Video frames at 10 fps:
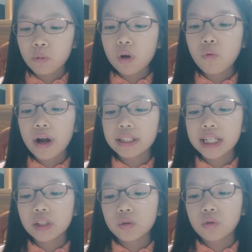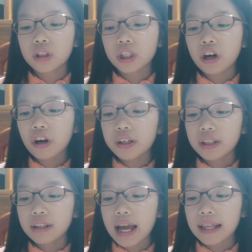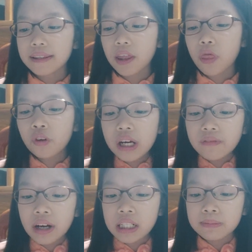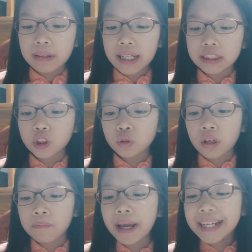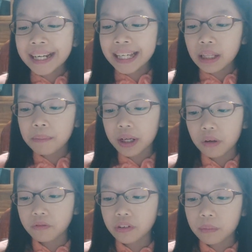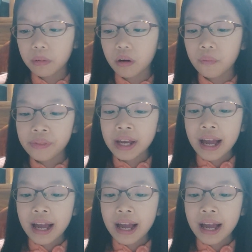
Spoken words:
We went into her garden and the 3 of us played a sort of piggy in the middle football.